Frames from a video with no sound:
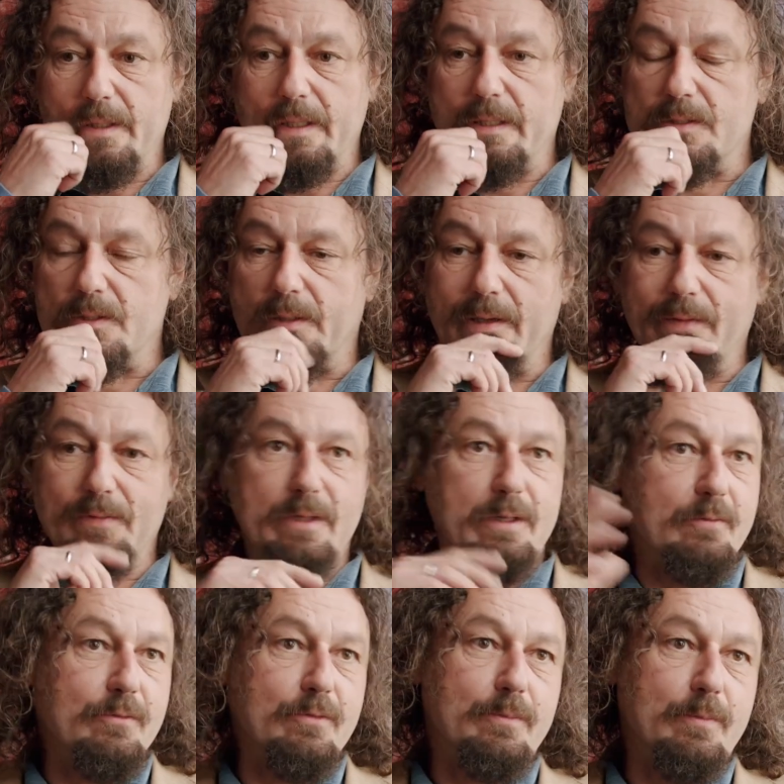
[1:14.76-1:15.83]
He took
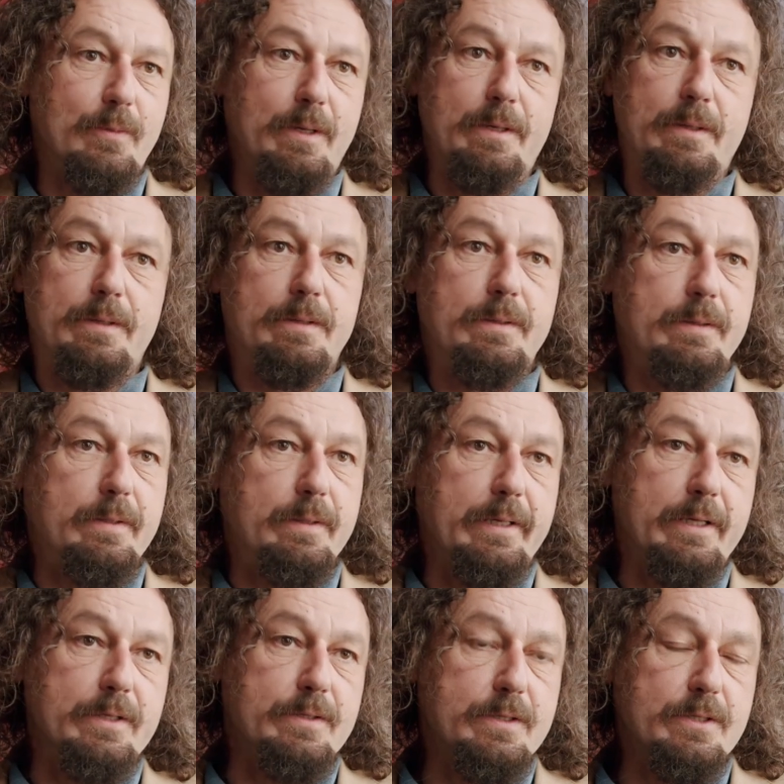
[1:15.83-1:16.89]
everything from the
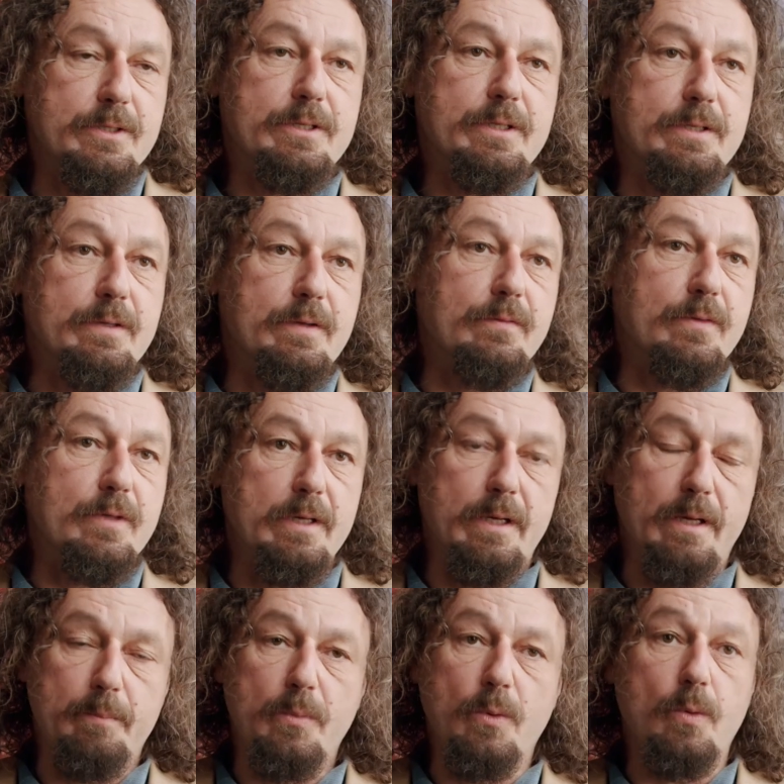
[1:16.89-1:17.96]
edge of
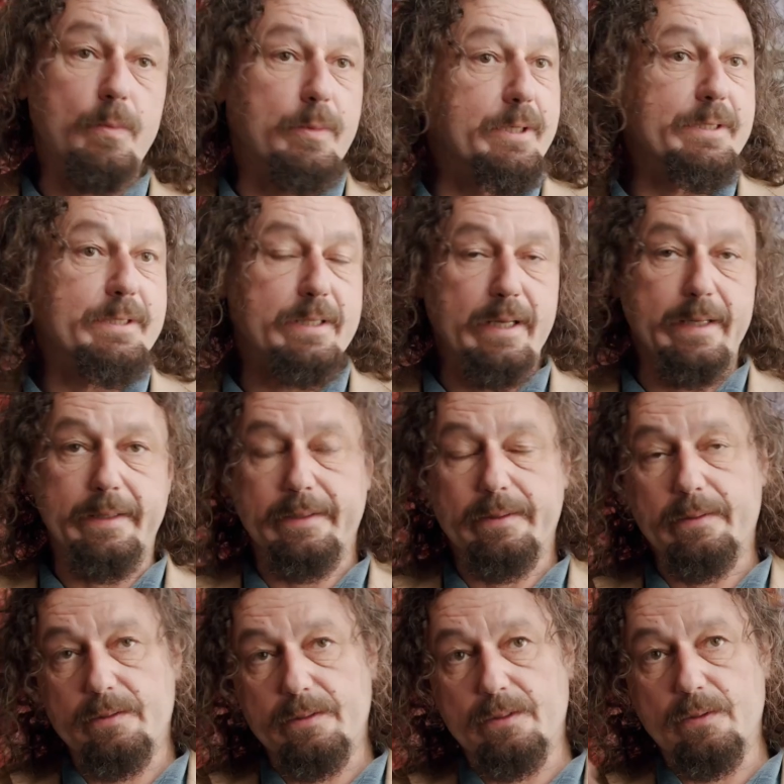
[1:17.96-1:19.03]
the Portman estate
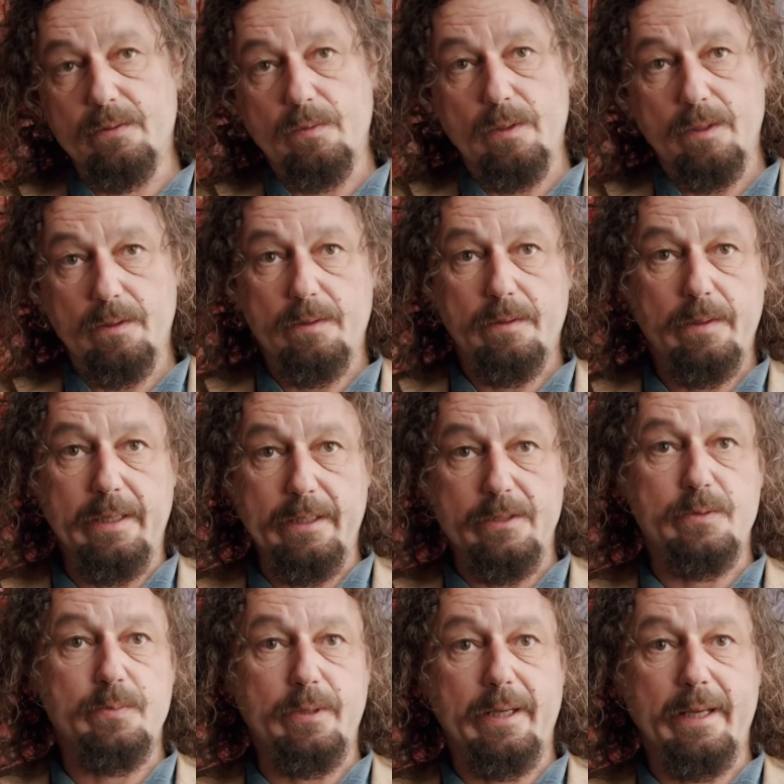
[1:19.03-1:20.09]
to
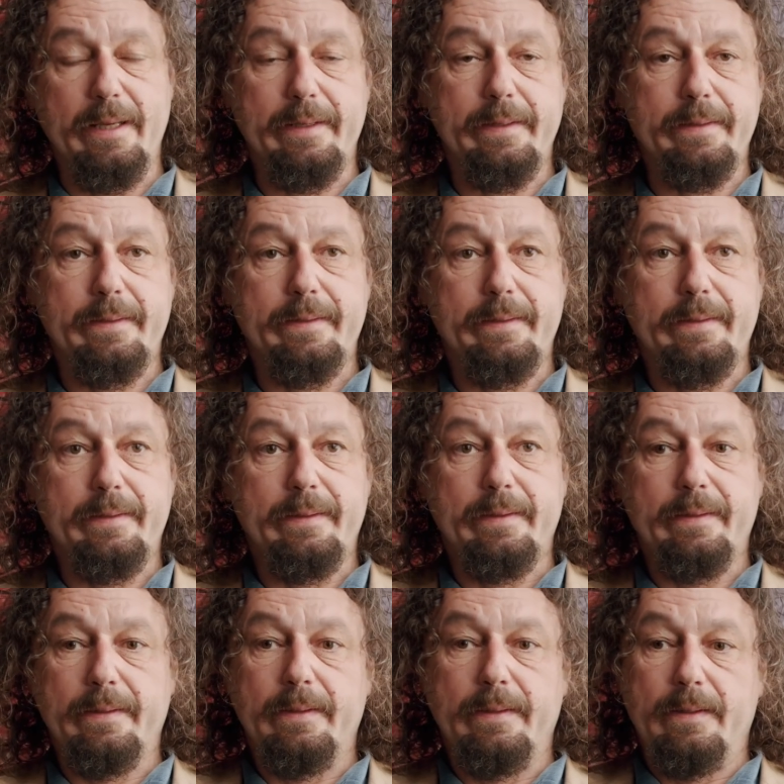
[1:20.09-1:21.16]
Hengistbury Head,
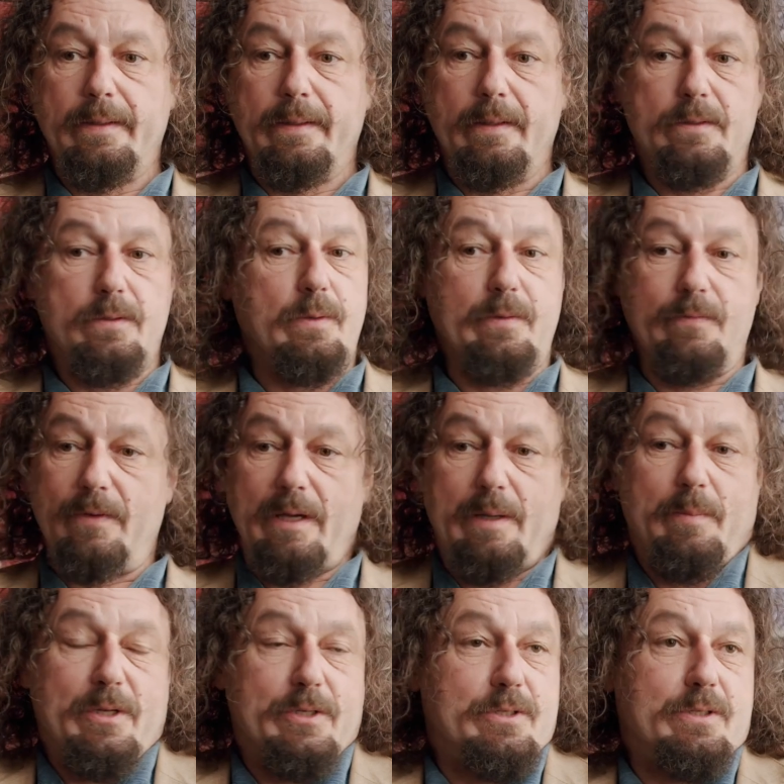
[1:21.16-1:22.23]
doing very
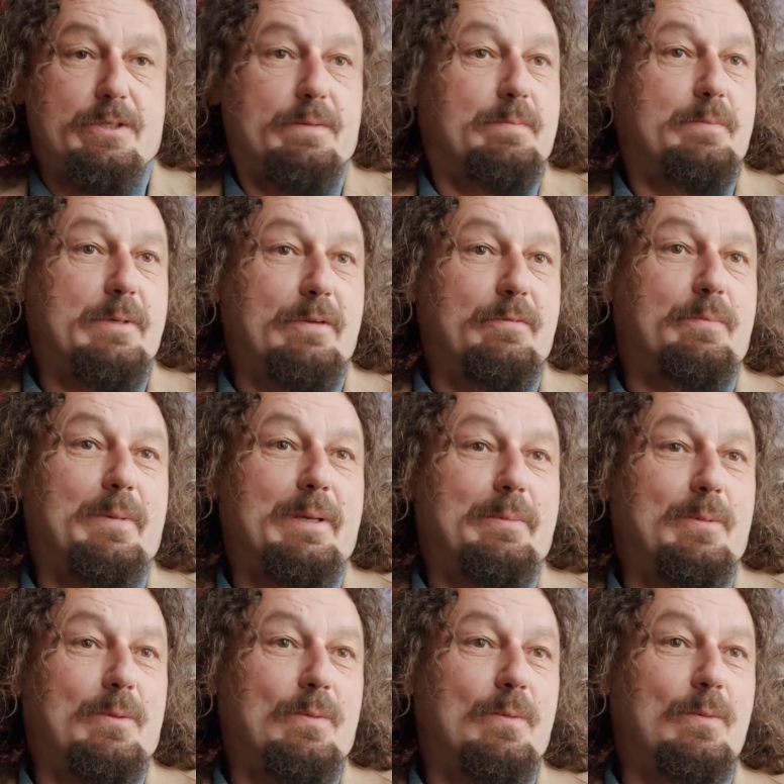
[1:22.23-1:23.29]
much to give
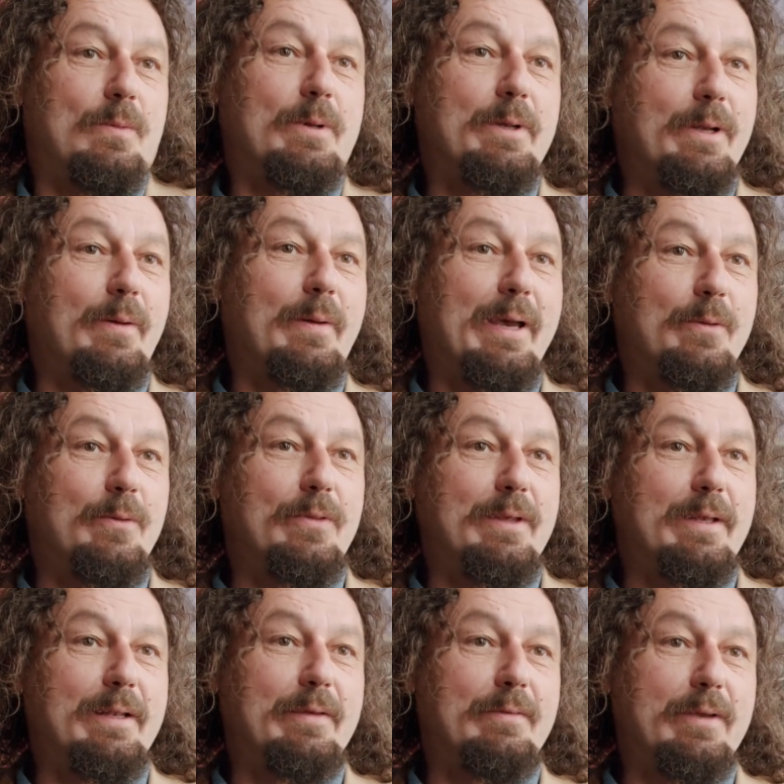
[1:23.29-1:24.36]
people, you know,
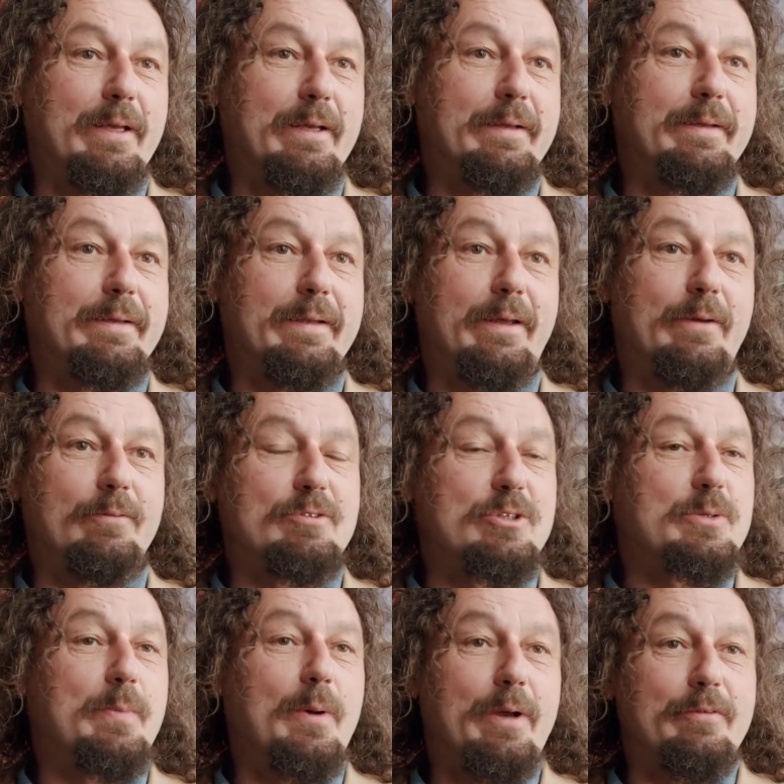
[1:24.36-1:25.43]
healthy living, you know,
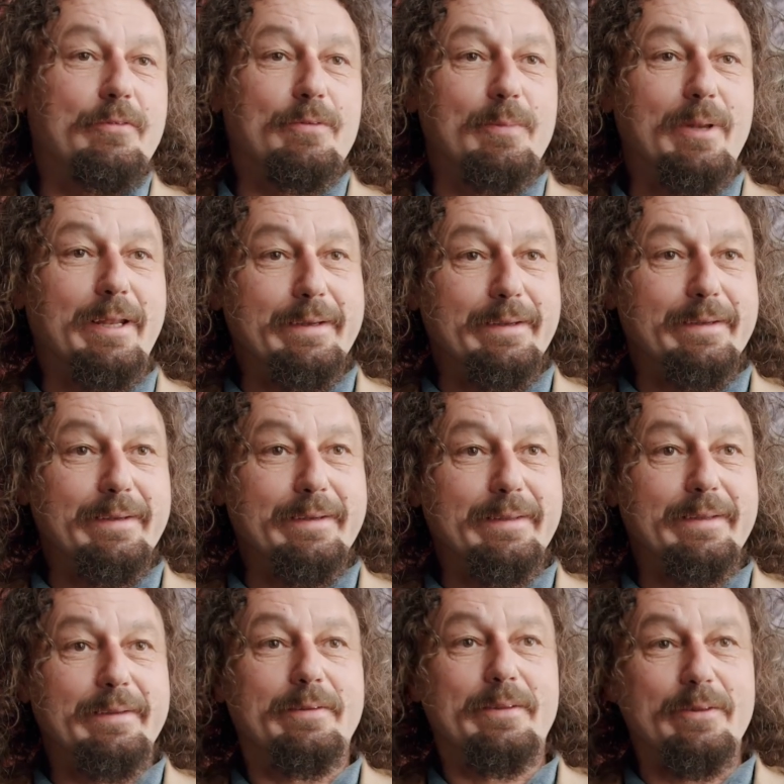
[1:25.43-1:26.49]
respite from London and
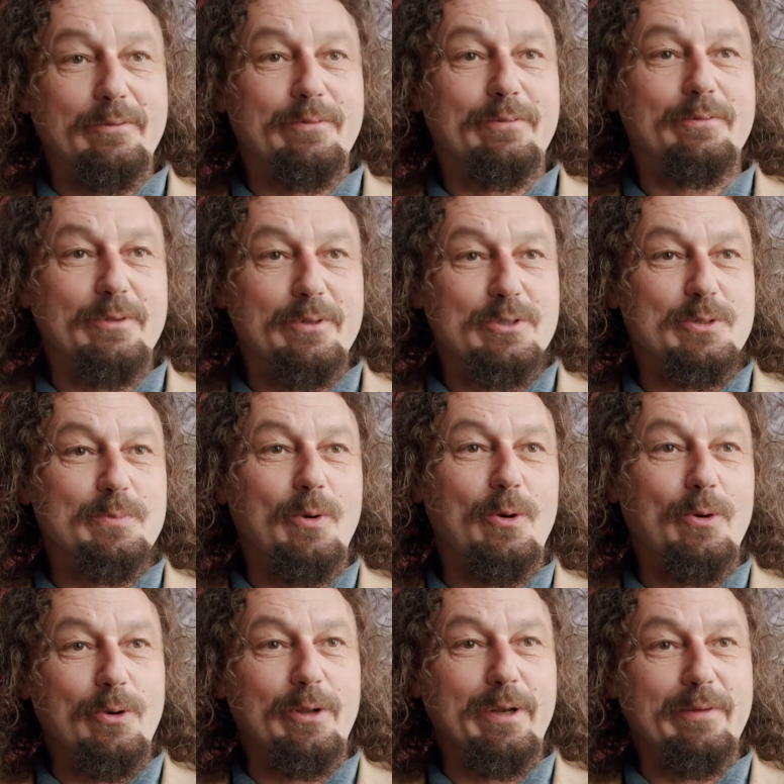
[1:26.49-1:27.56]
the
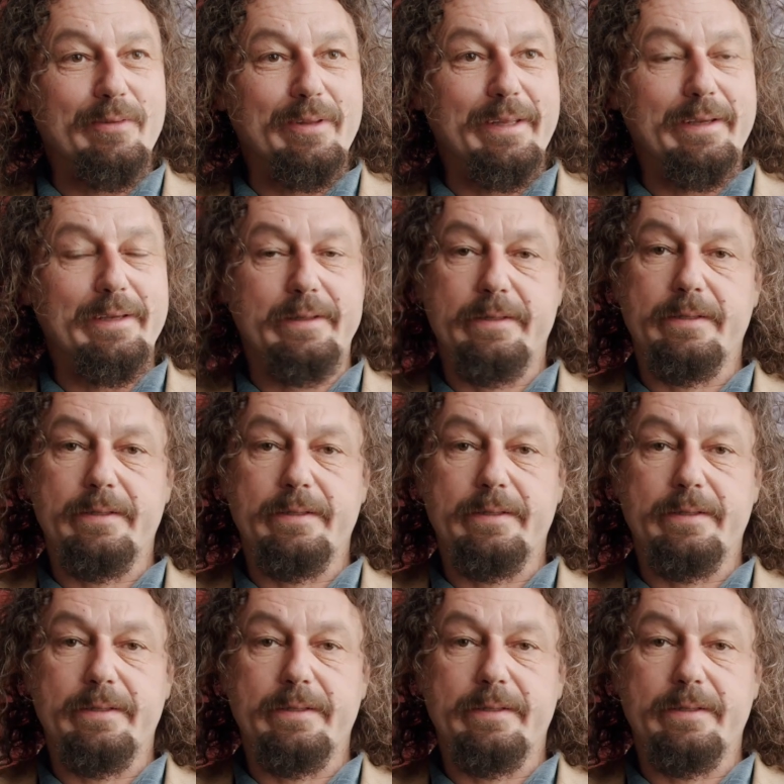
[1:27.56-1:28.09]
smog and everything,